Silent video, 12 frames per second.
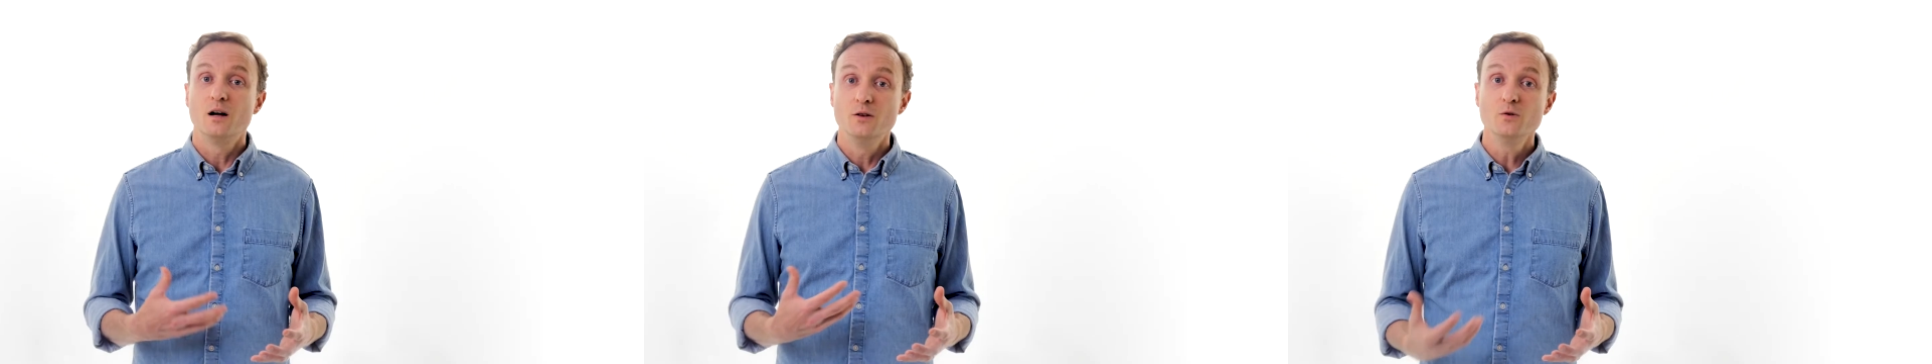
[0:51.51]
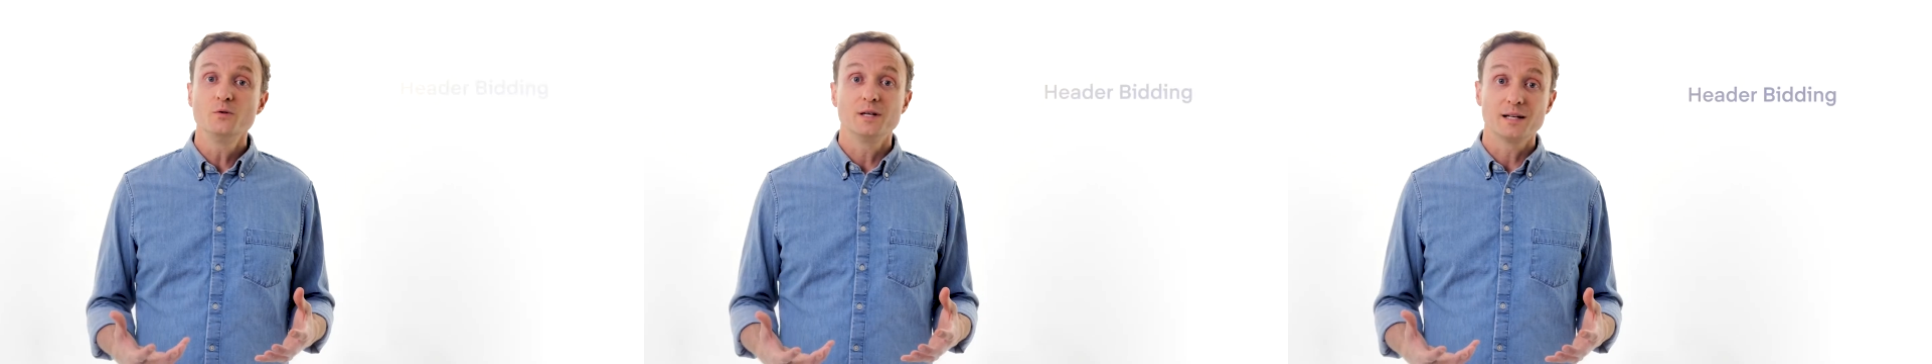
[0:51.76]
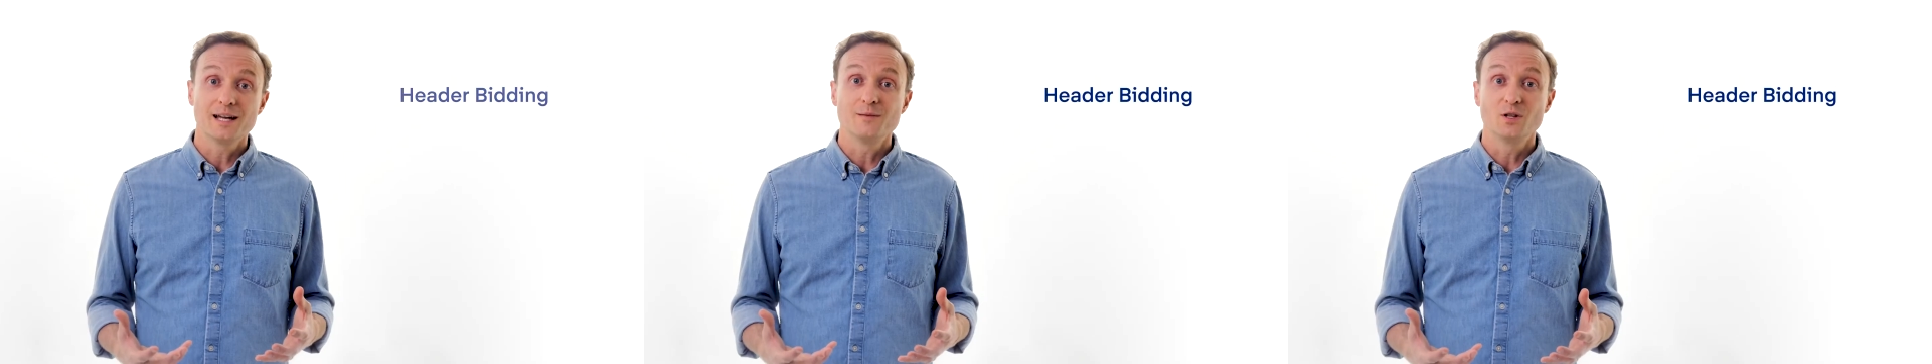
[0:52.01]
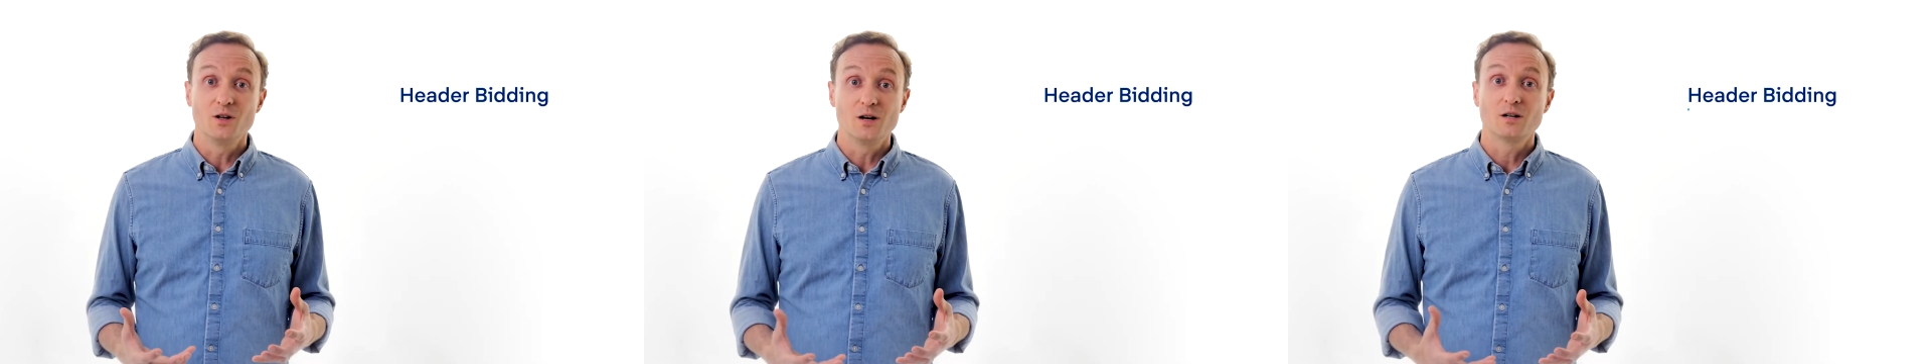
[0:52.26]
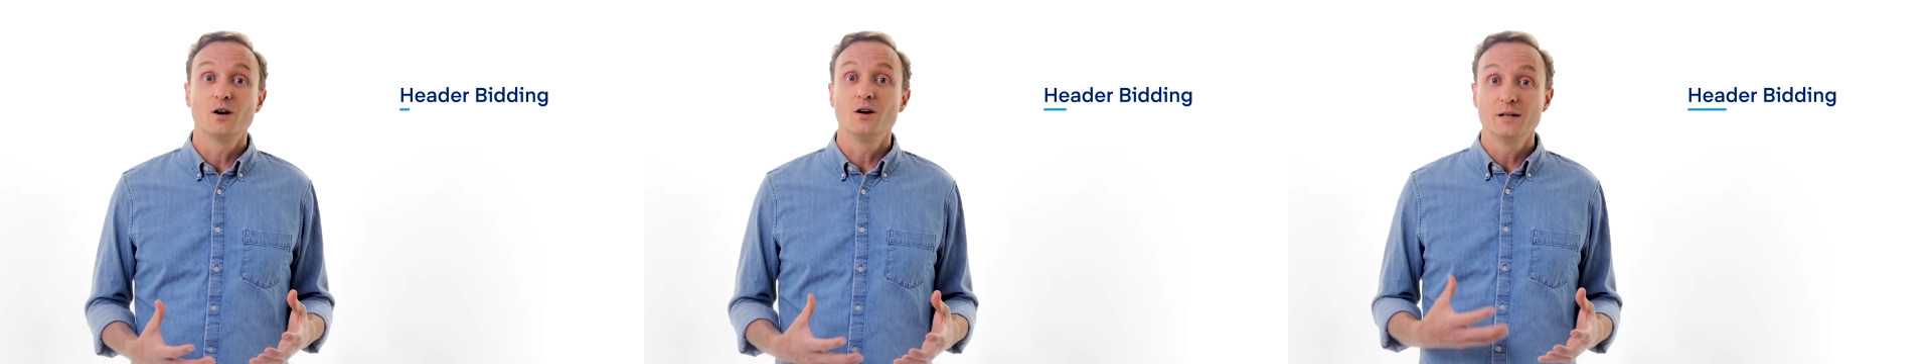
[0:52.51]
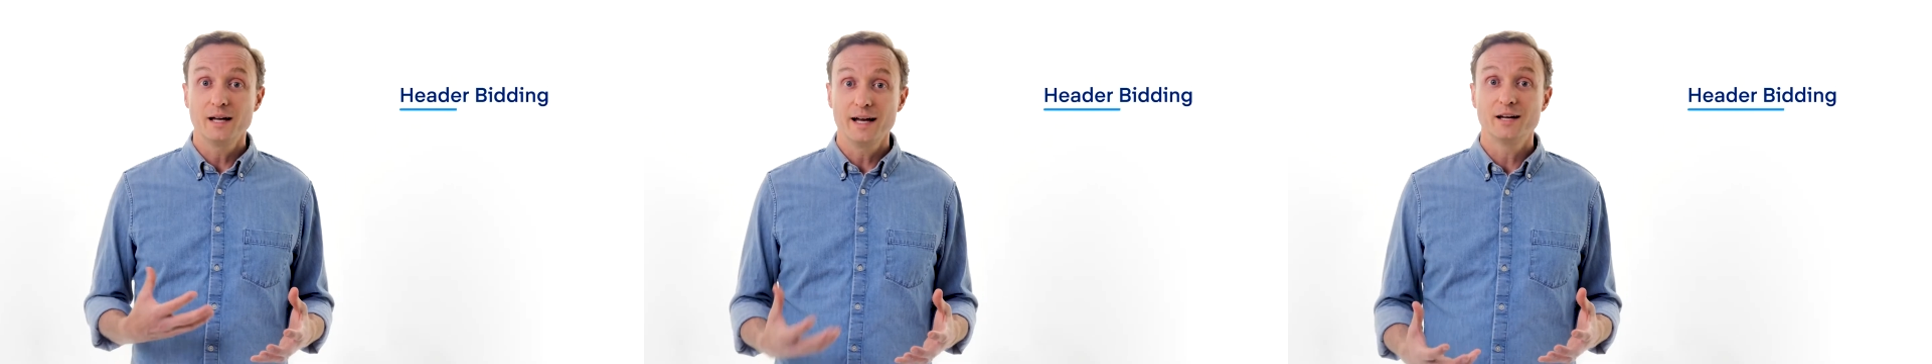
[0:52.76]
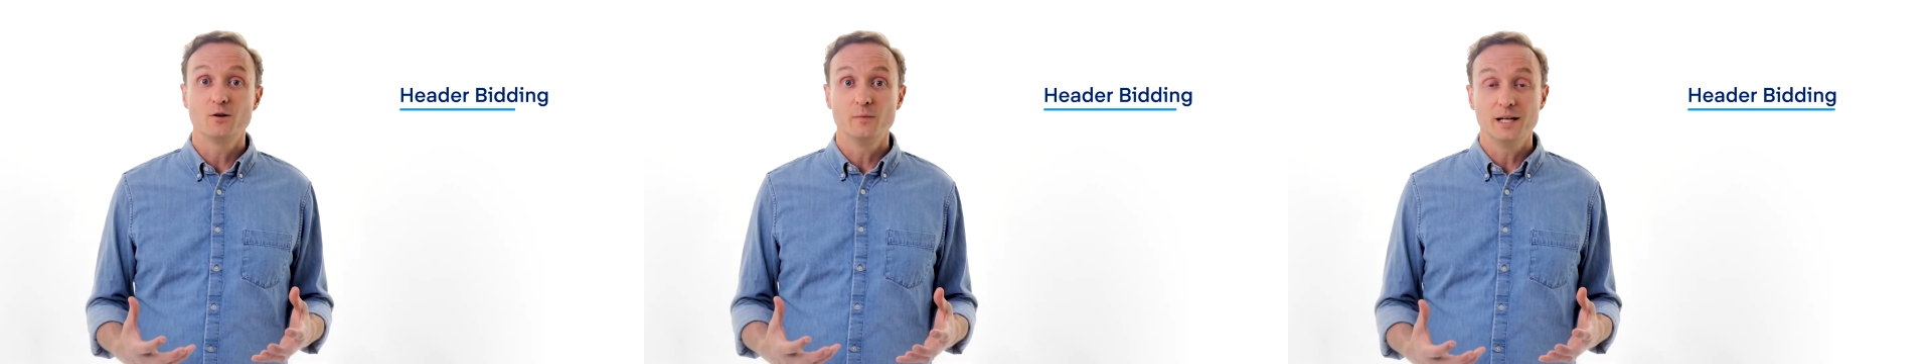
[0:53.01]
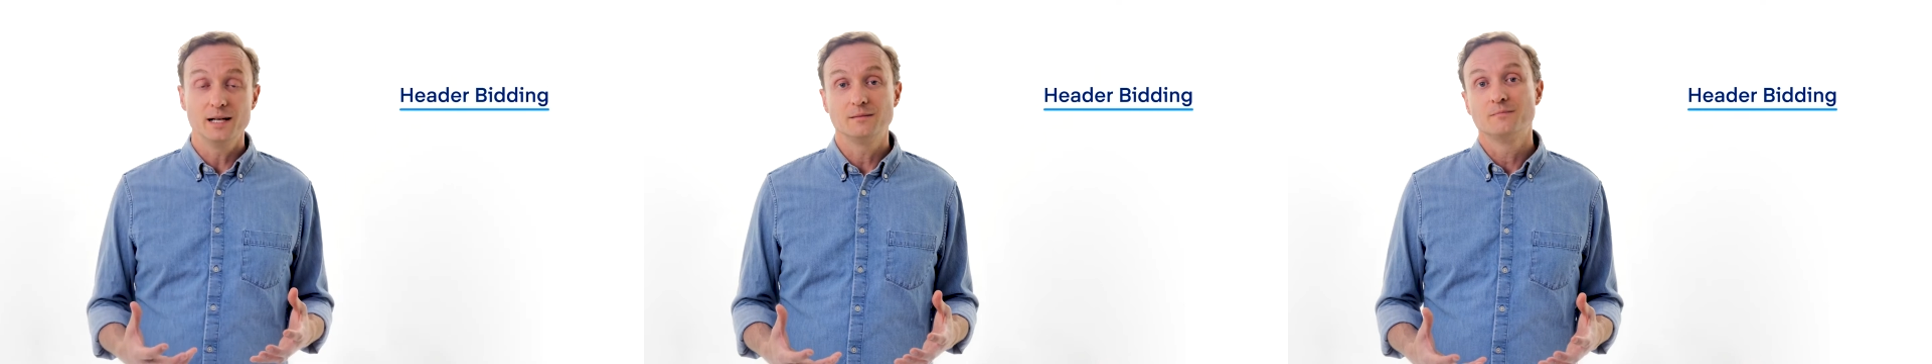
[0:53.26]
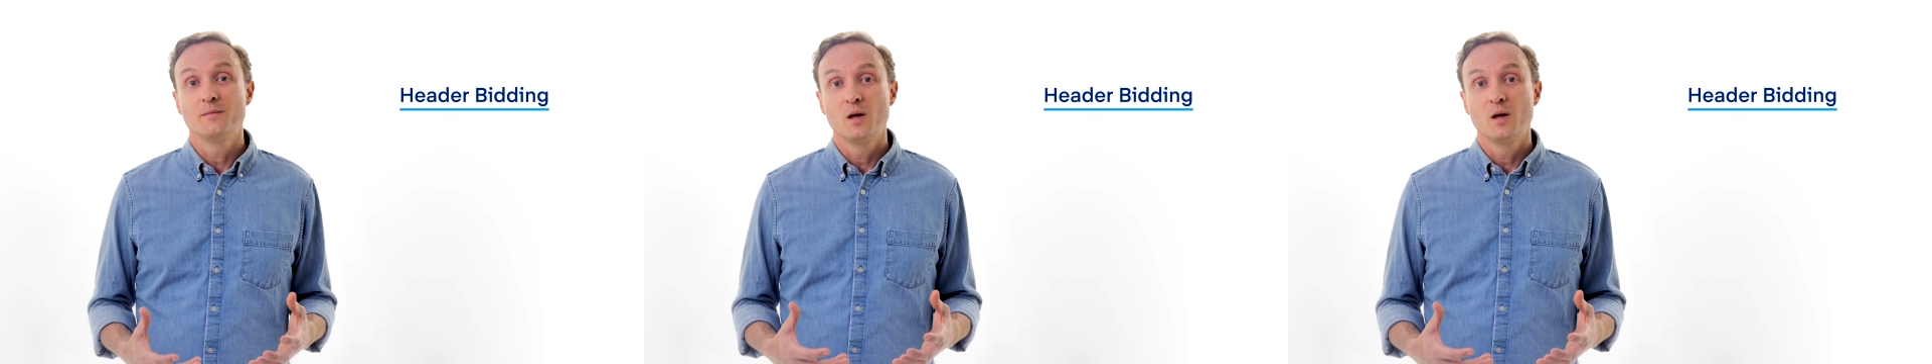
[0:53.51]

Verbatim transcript: a new thing came along called header bidding.